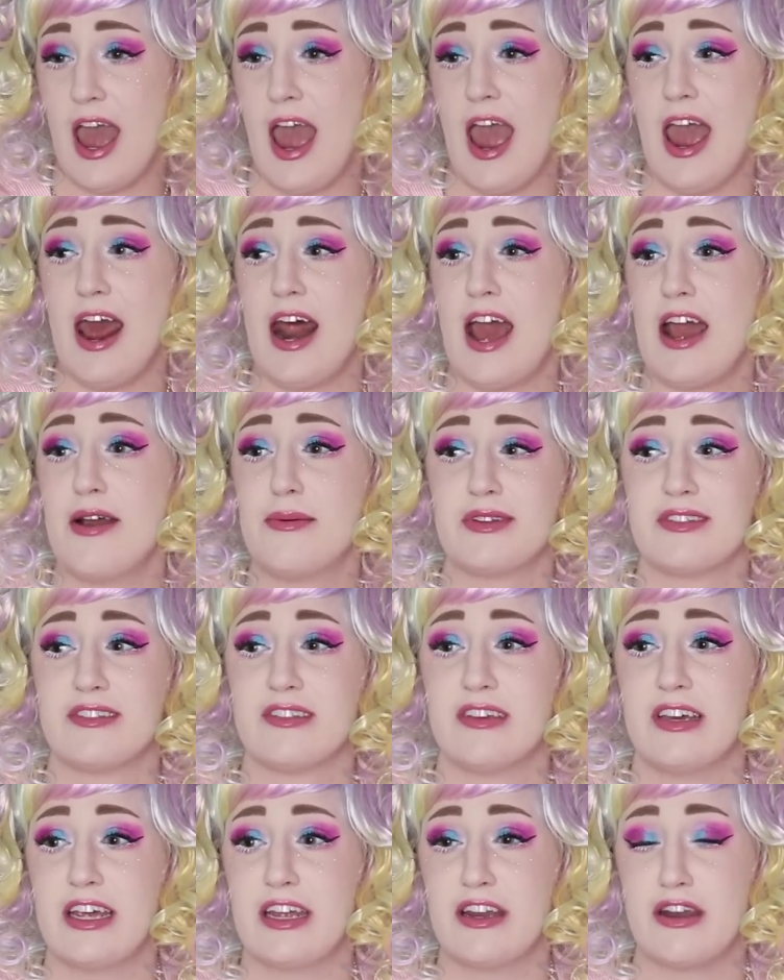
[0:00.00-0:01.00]
And I was
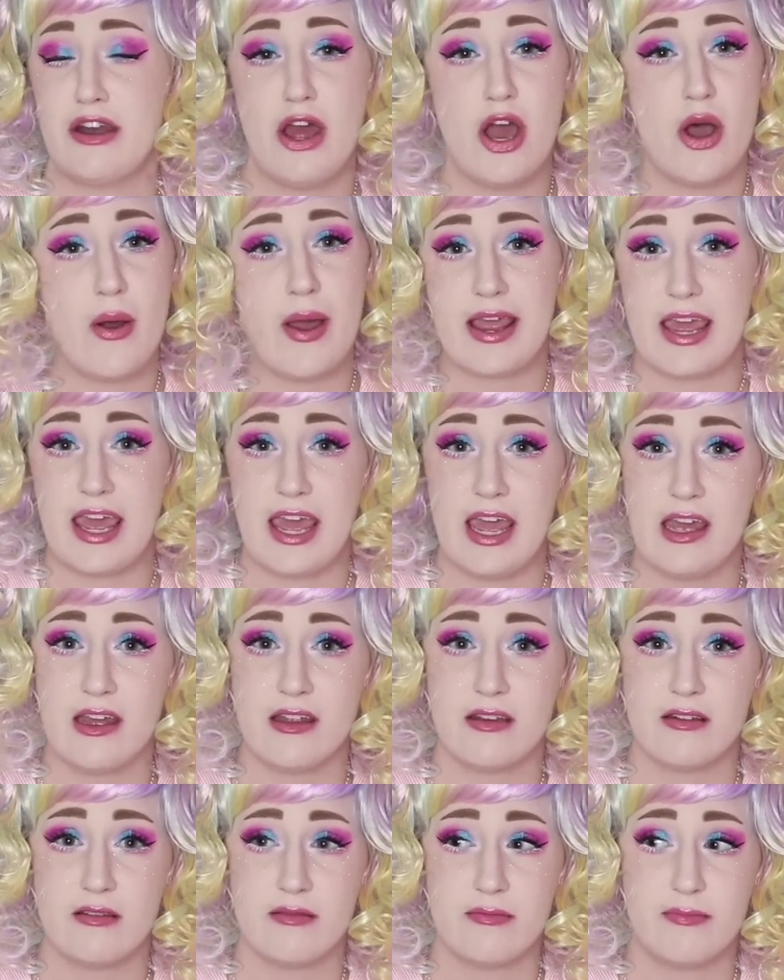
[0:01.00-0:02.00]
like, no, I
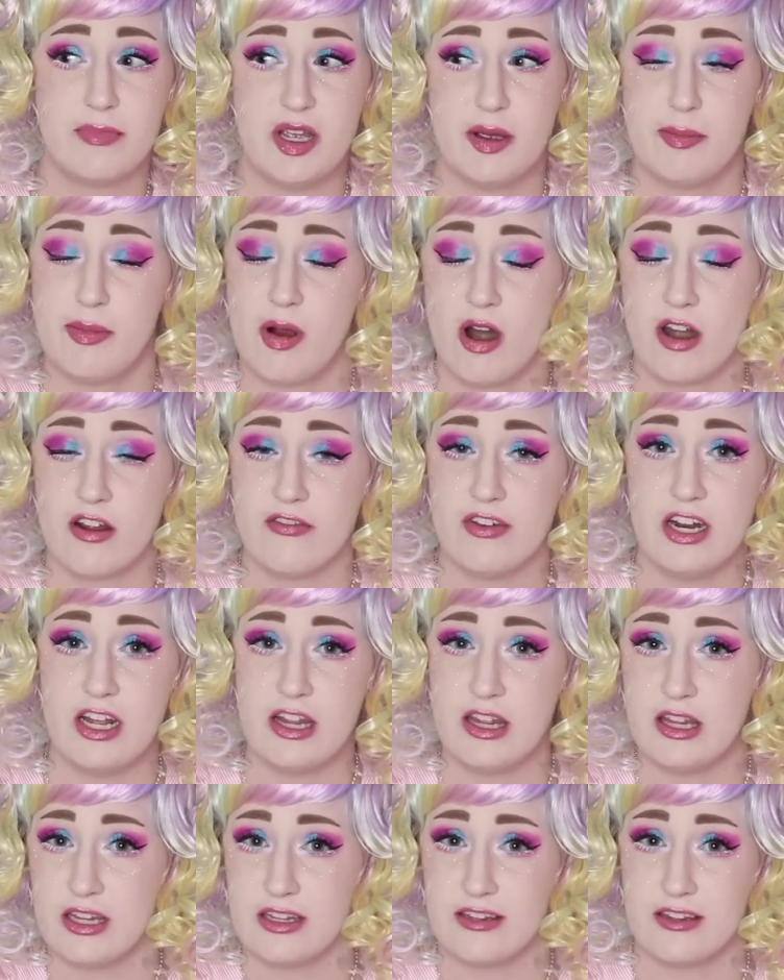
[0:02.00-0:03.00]
can't be a part of
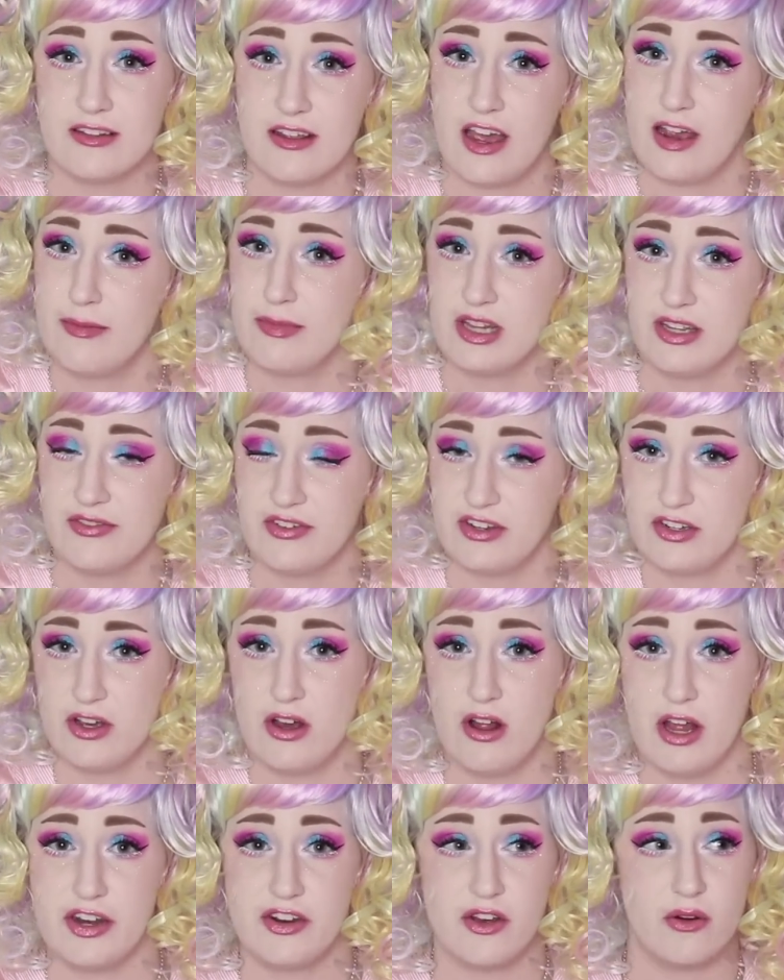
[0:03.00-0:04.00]
anything that says I'm a Living
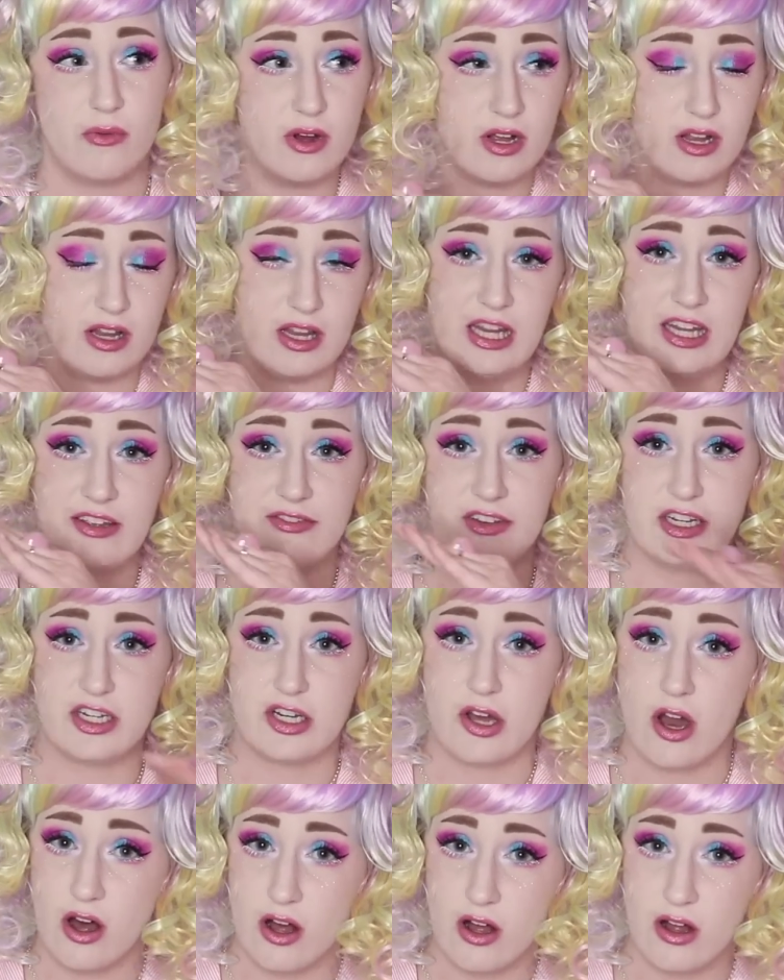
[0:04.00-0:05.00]
Doll. I don't want Living
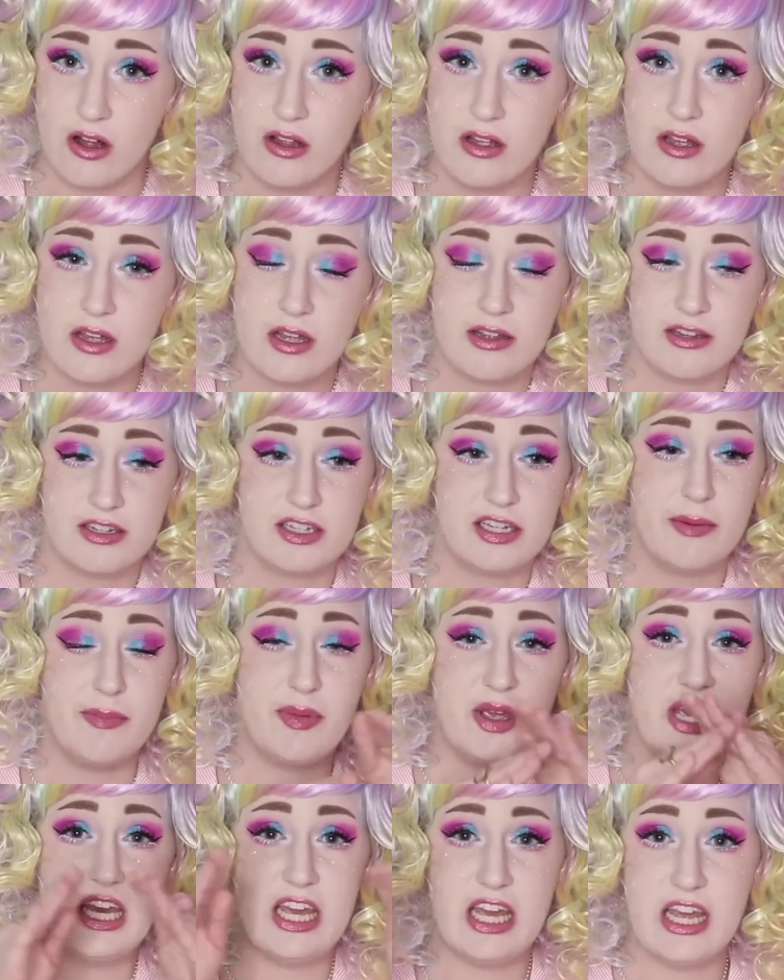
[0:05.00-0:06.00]
Doll to
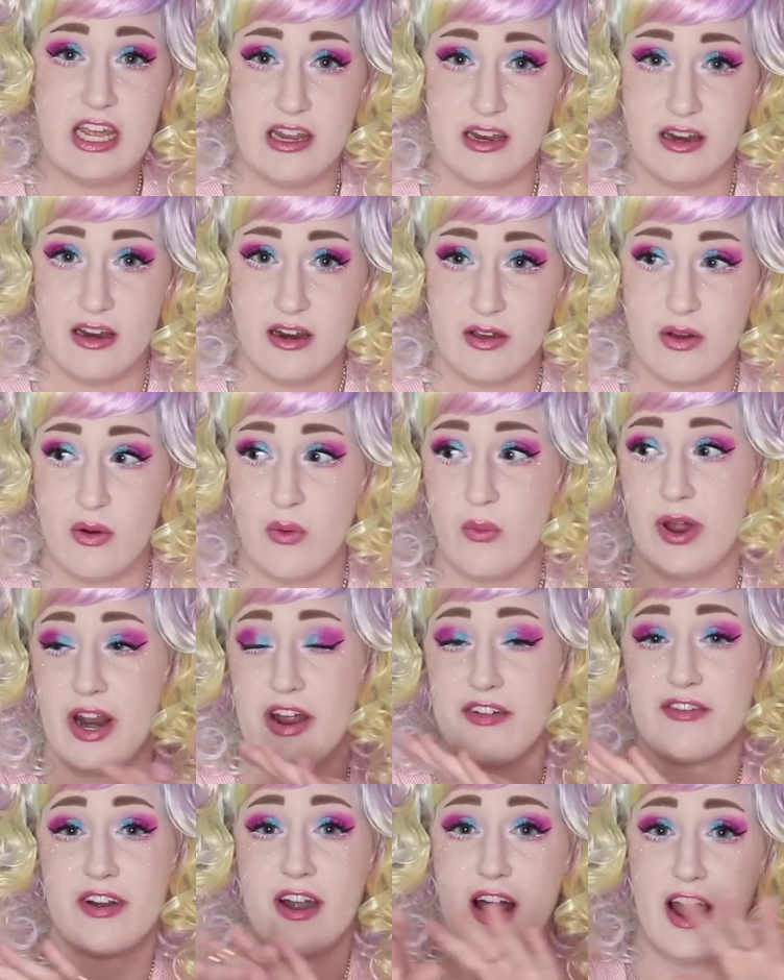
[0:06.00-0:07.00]
be in
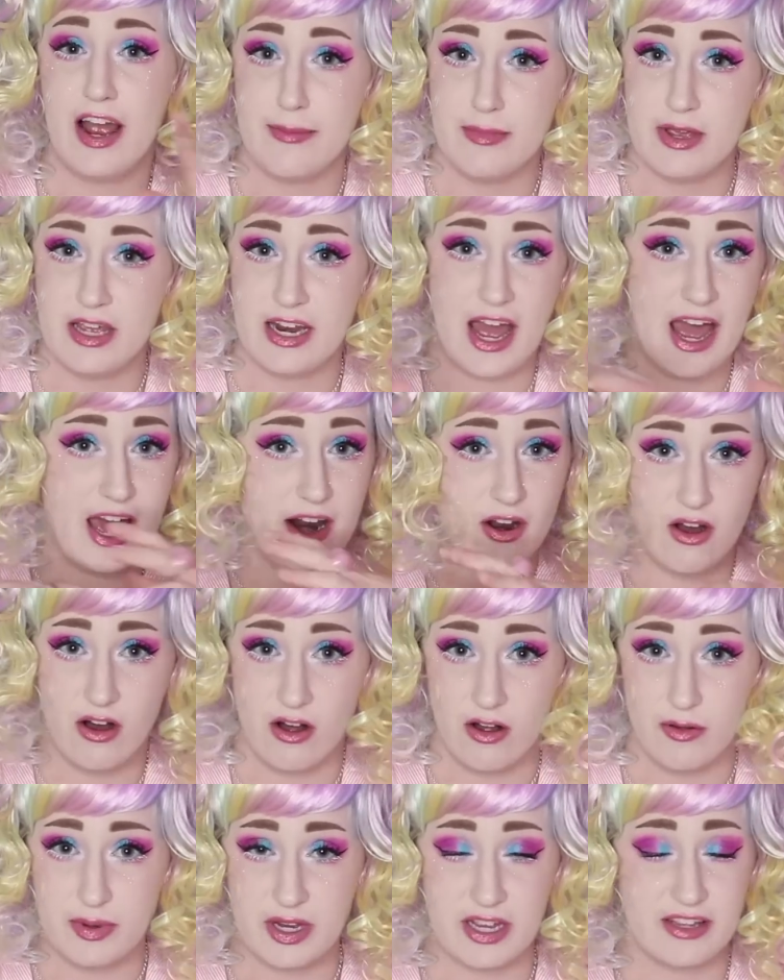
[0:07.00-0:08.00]
whatever I'm in at
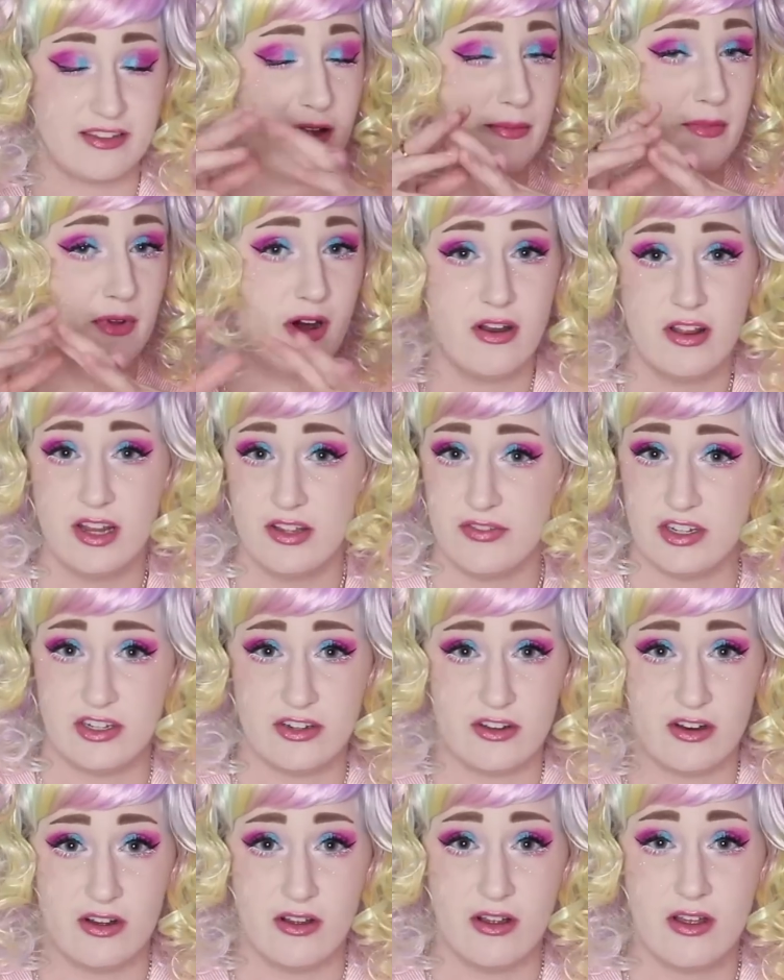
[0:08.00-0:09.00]
all because I'm not a living
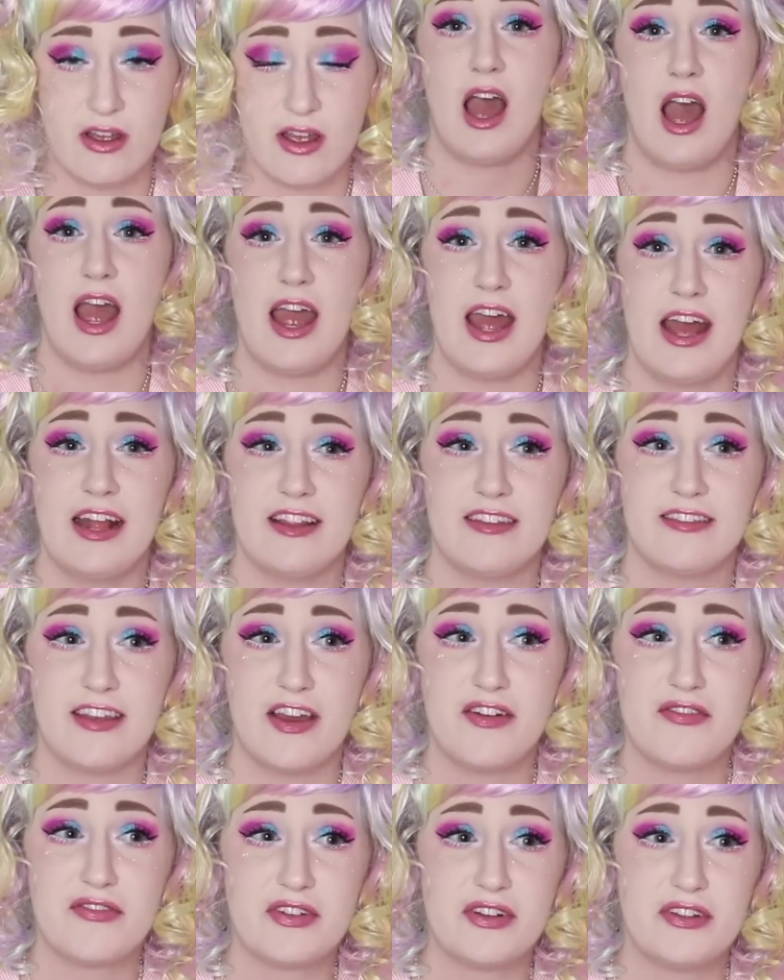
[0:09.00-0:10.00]
doll. I had
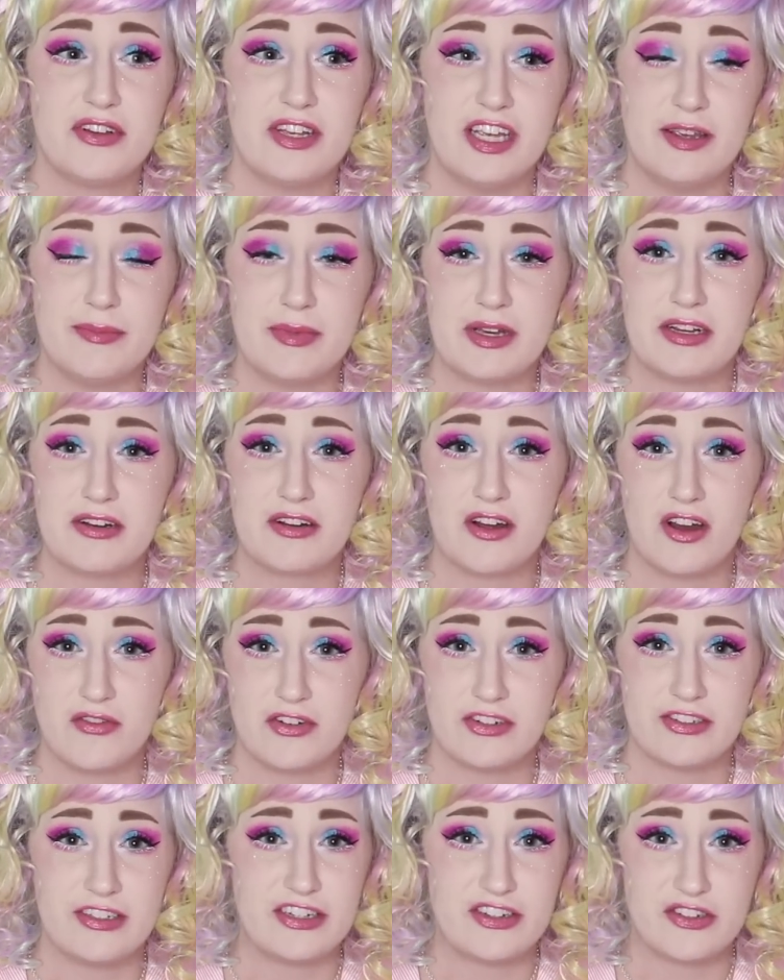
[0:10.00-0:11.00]
several email
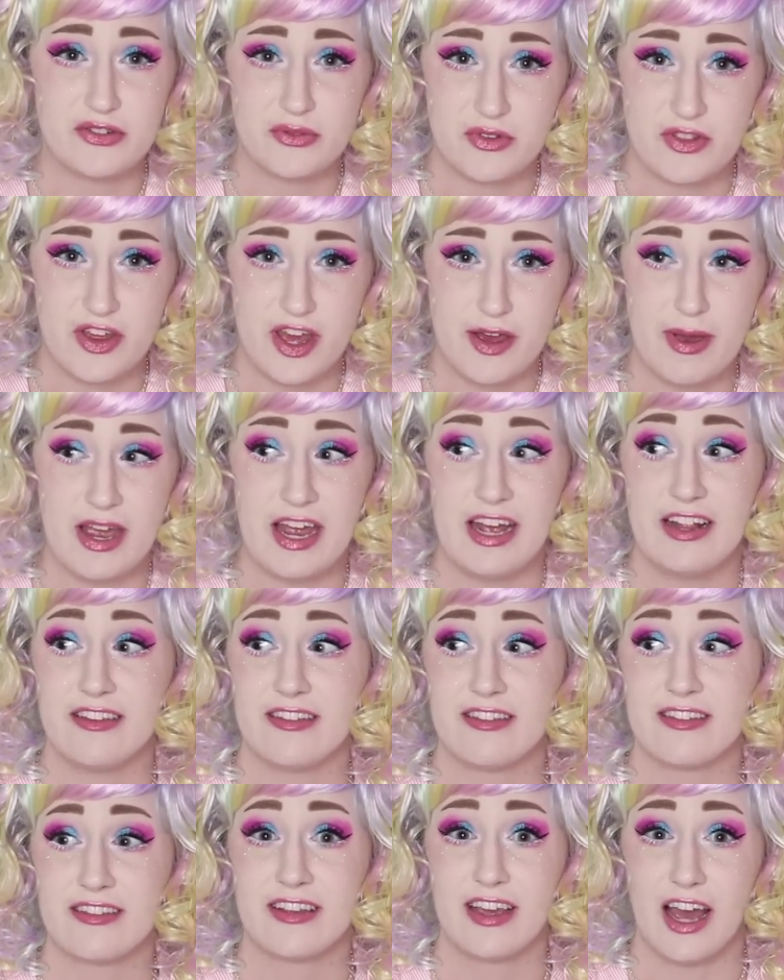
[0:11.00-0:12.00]
conversations with them, I had
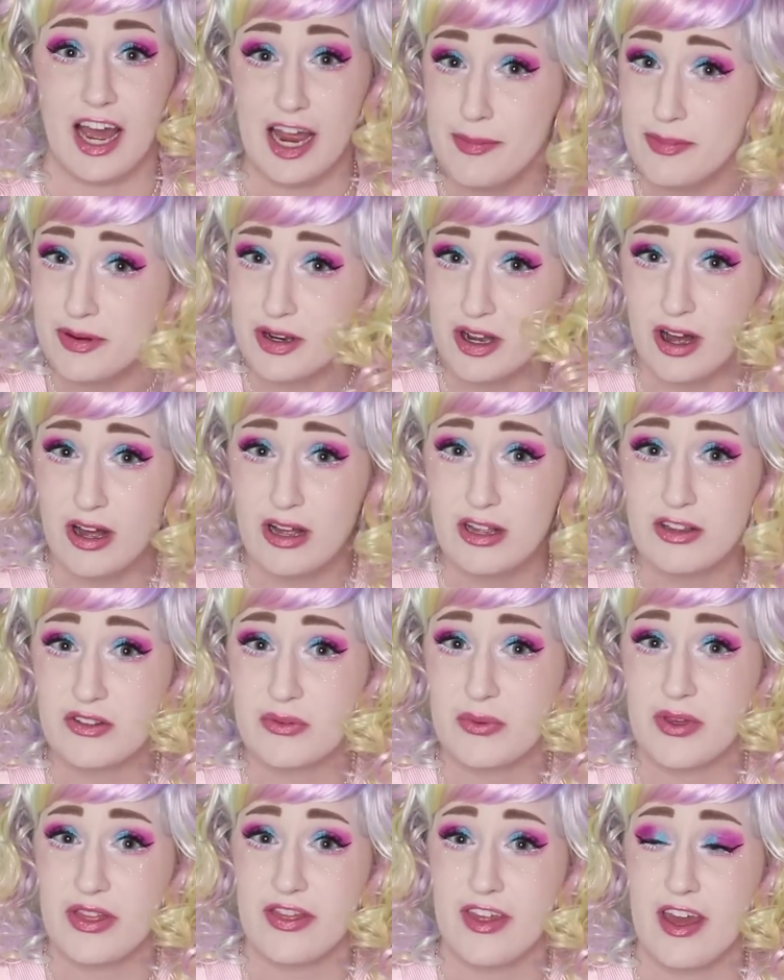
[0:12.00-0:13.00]
Skype calls
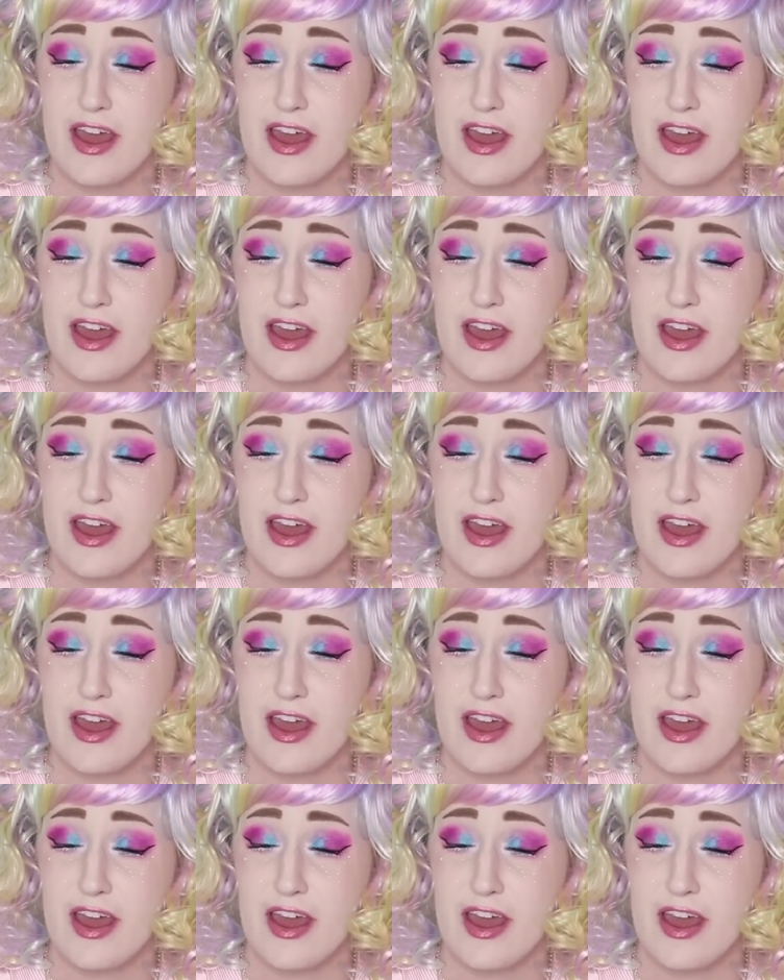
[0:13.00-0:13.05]
with